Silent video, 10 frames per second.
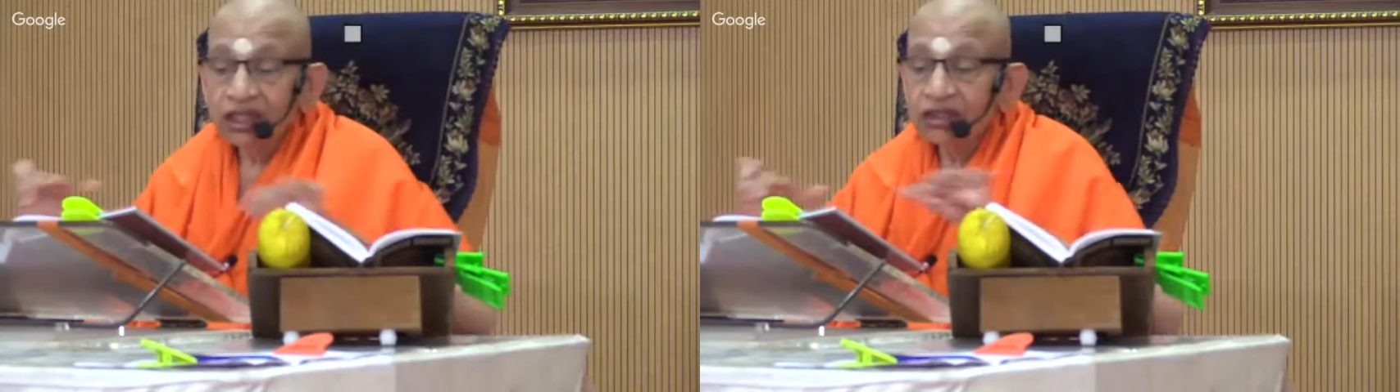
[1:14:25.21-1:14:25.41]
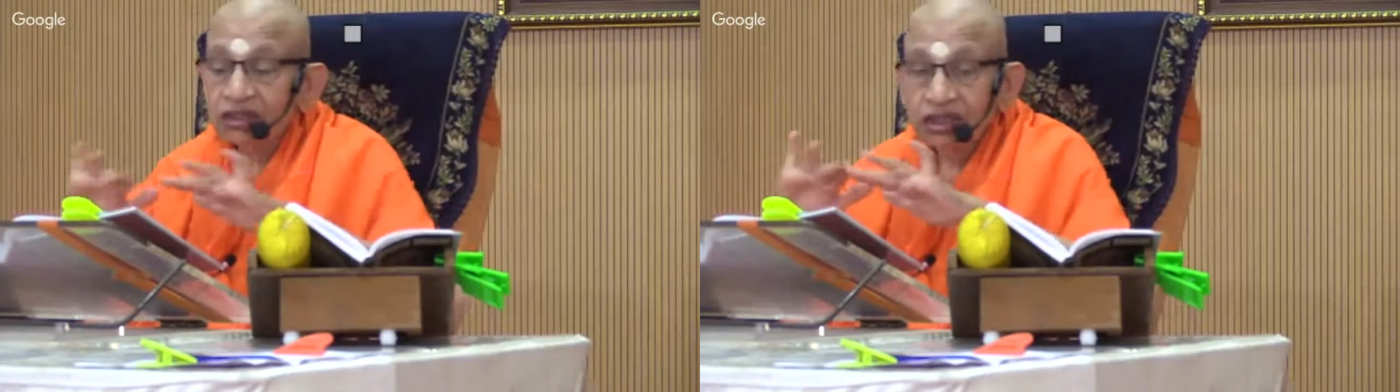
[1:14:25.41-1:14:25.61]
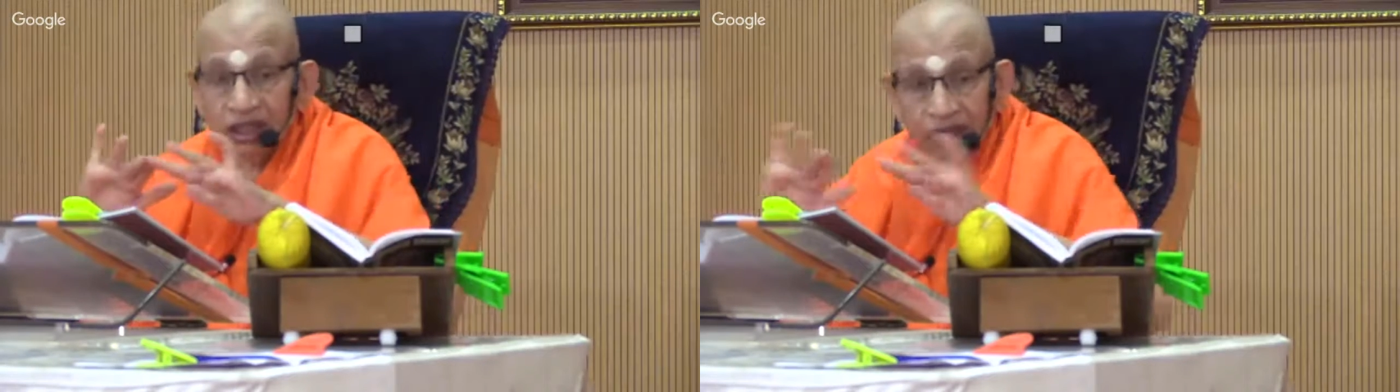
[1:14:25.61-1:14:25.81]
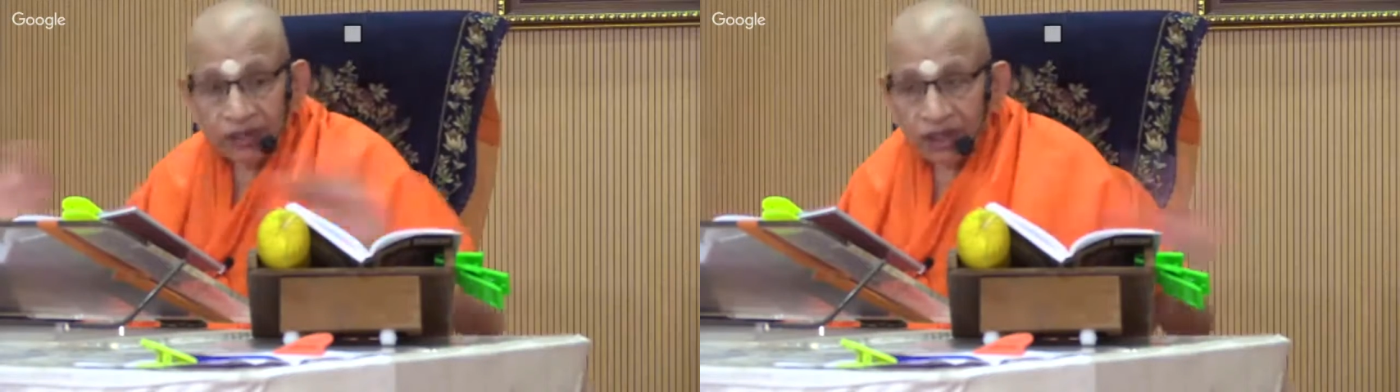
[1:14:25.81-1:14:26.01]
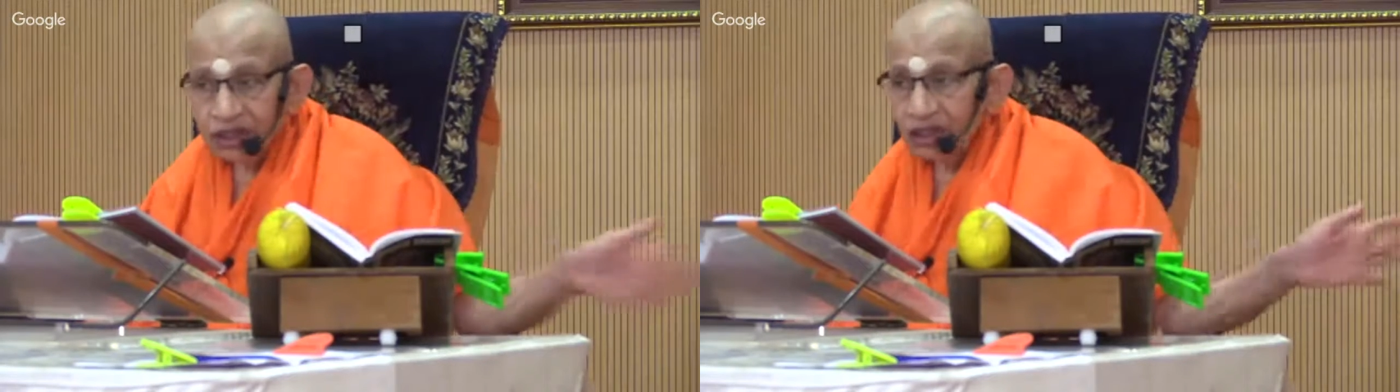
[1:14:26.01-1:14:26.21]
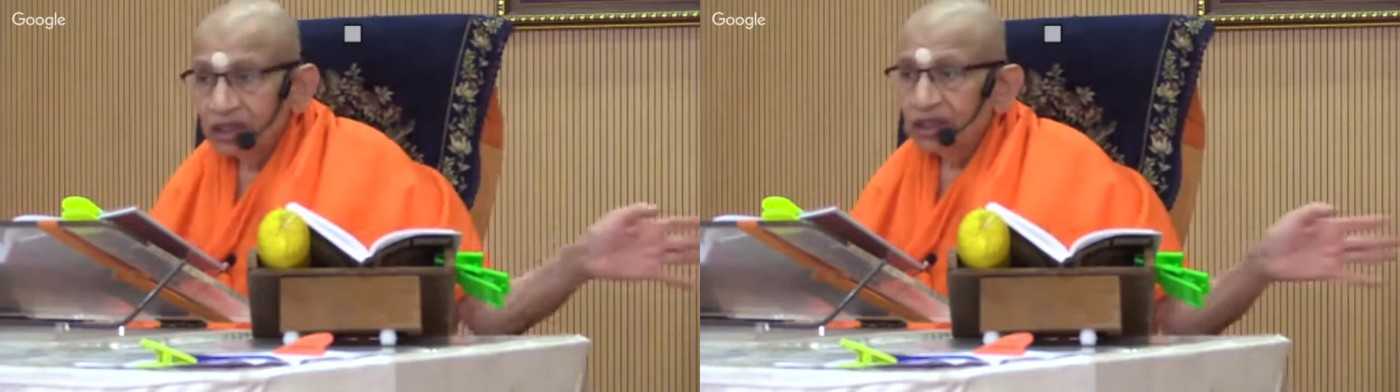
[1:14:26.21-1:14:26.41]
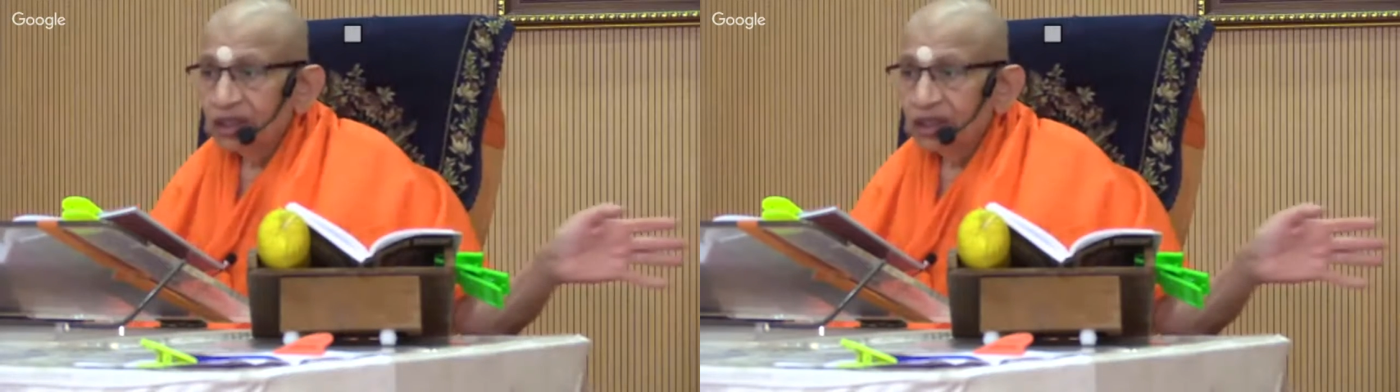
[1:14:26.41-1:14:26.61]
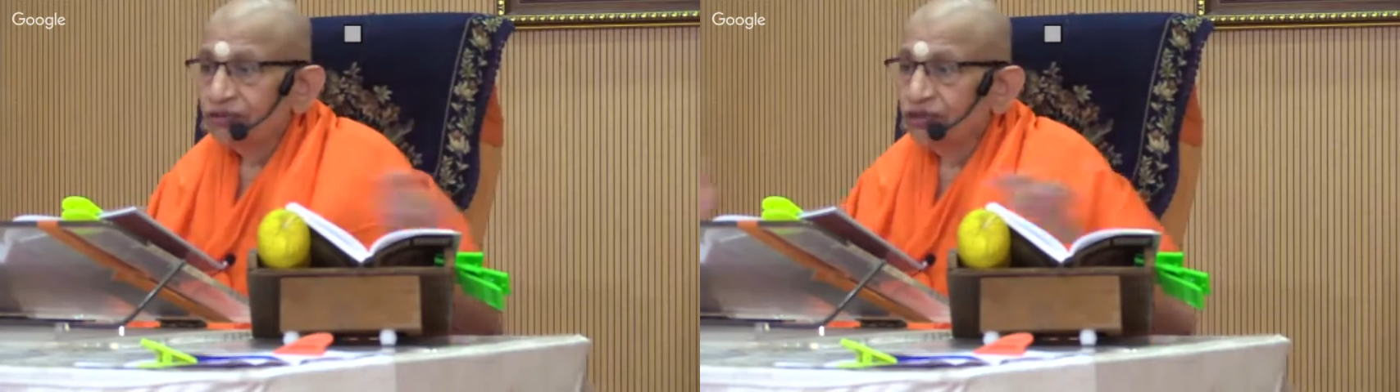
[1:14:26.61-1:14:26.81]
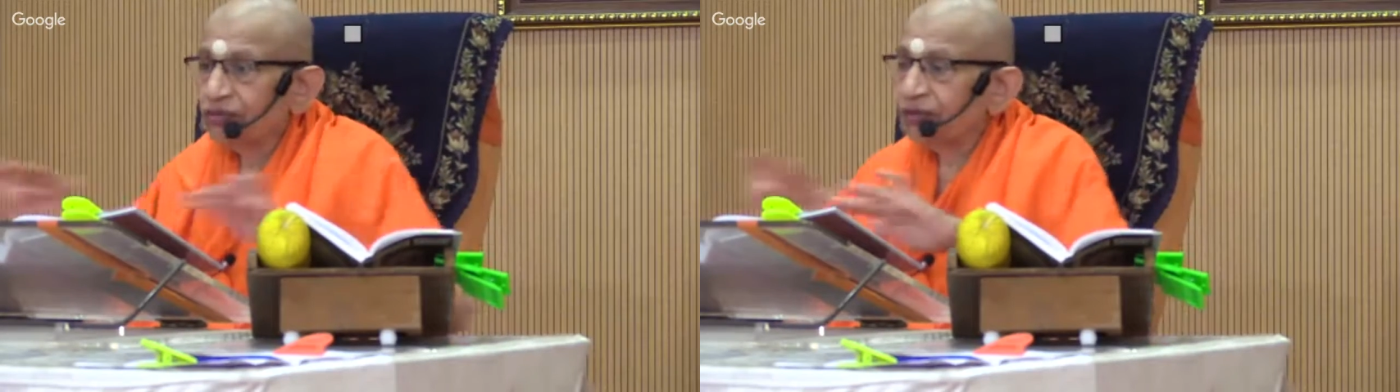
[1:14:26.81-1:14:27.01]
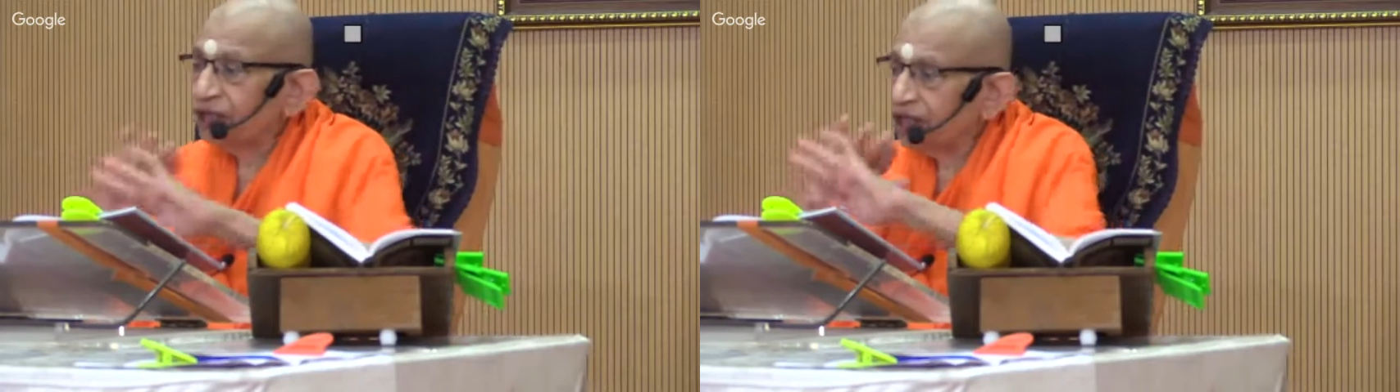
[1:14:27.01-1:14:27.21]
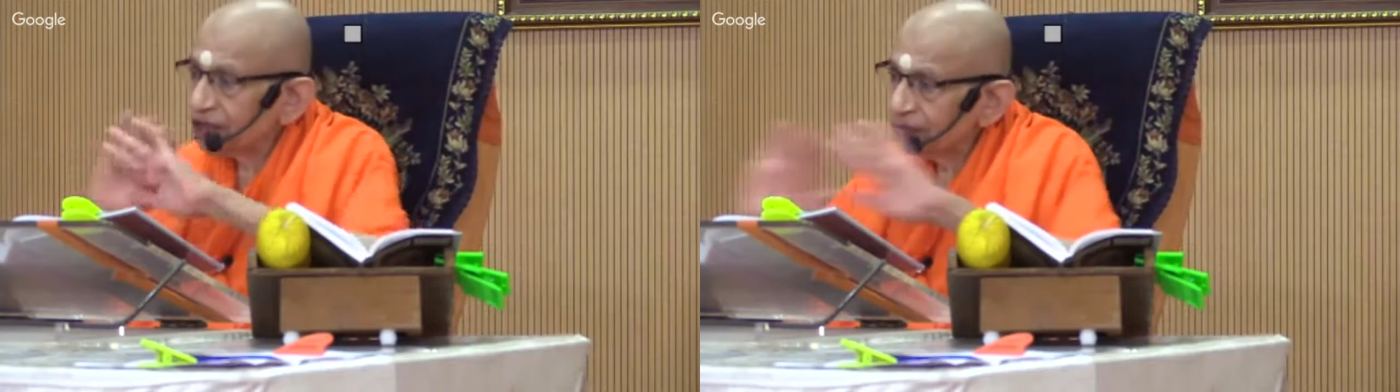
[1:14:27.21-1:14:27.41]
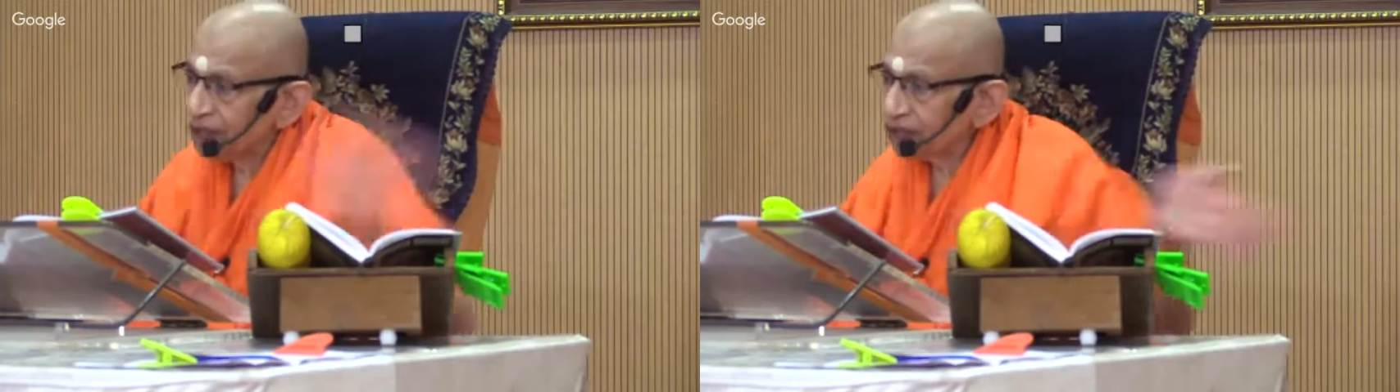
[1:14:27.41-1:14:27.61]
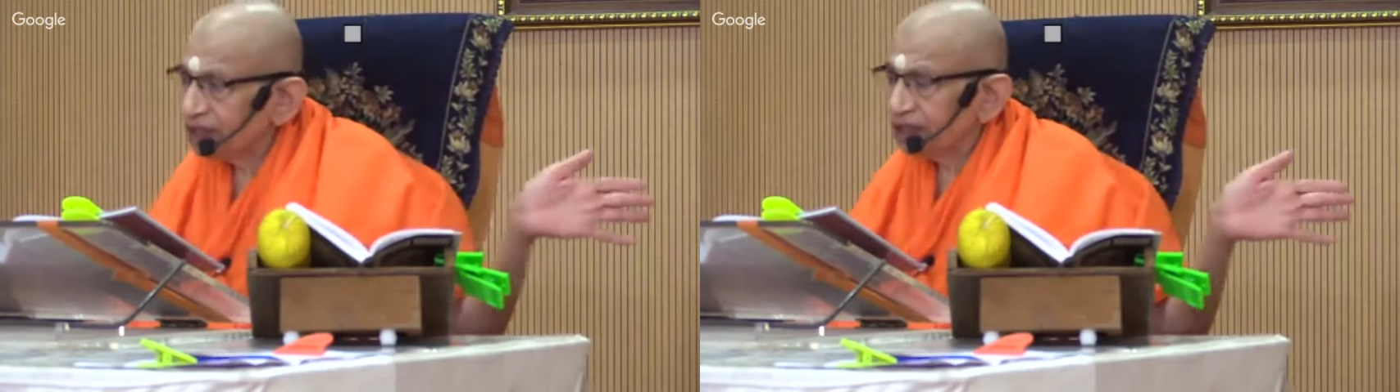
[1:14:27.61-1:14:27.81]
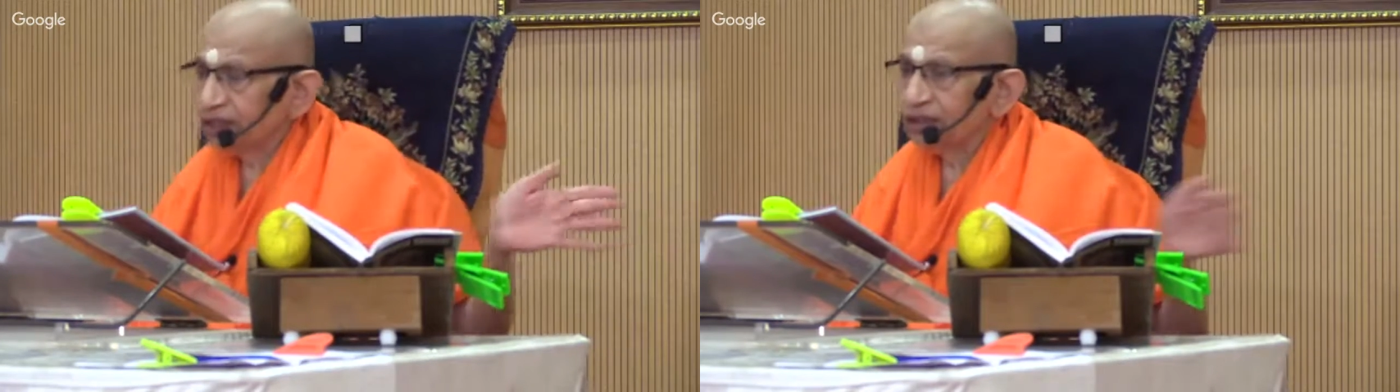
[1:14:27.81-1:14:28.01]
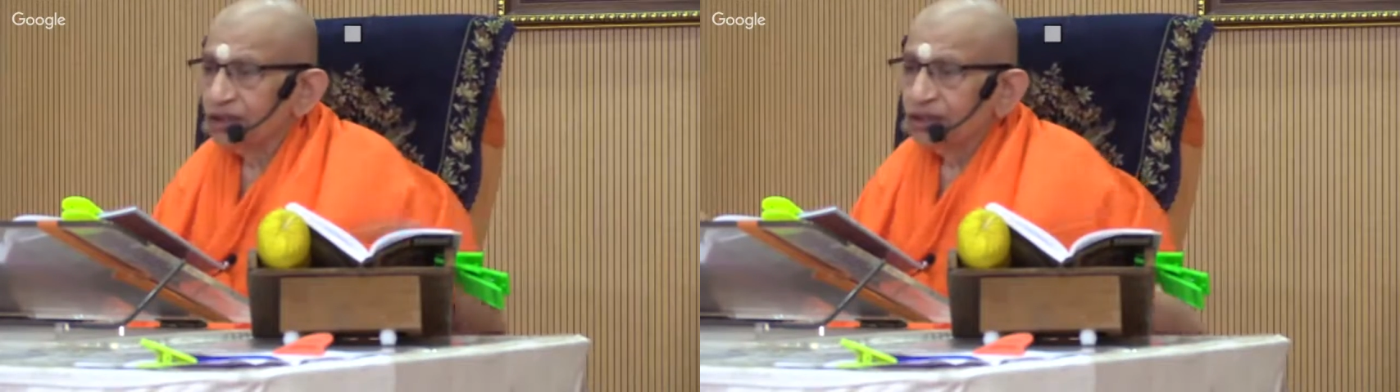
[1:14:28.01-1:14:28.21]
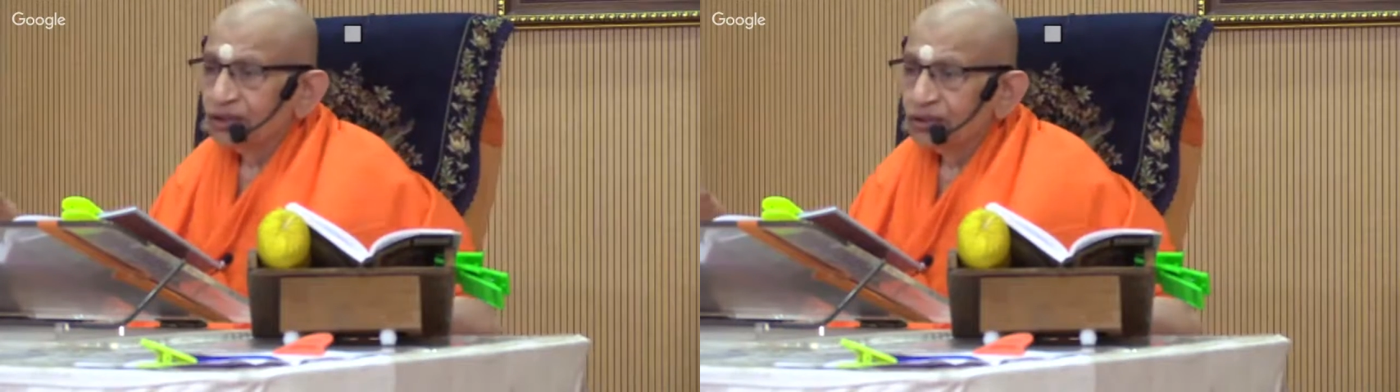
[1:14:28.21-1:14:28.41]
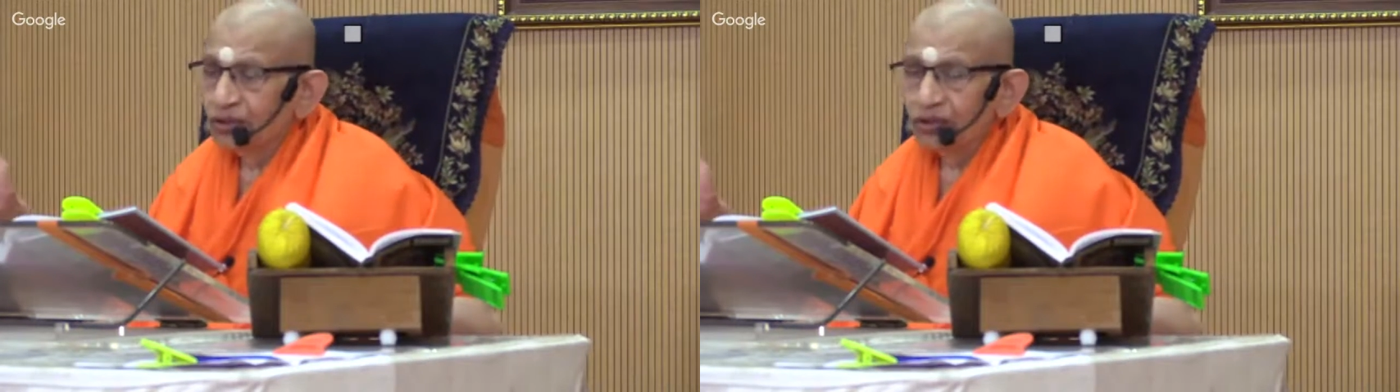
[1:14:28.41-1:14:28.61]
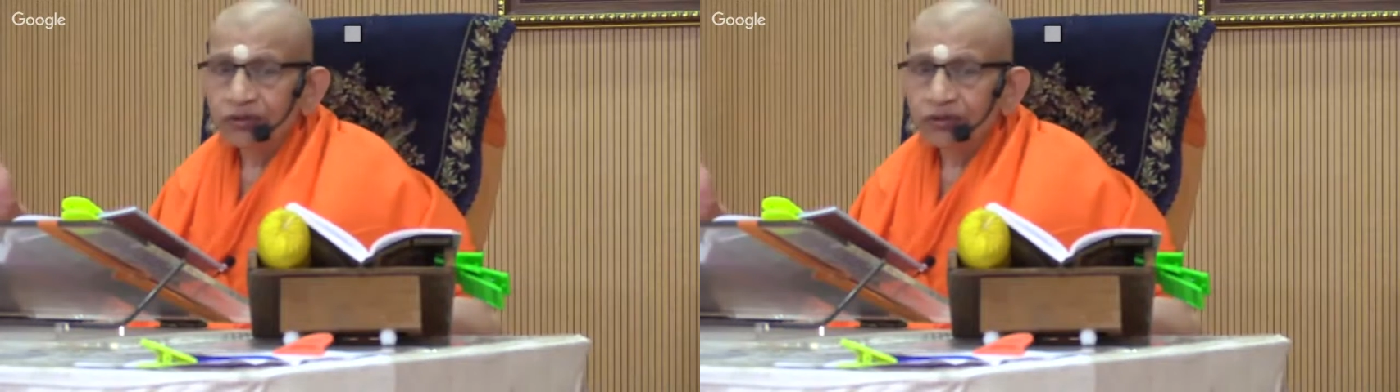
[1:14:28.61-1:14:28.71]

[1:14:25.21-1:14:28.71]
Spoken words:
Atma is nirapeksha, free from any expectation.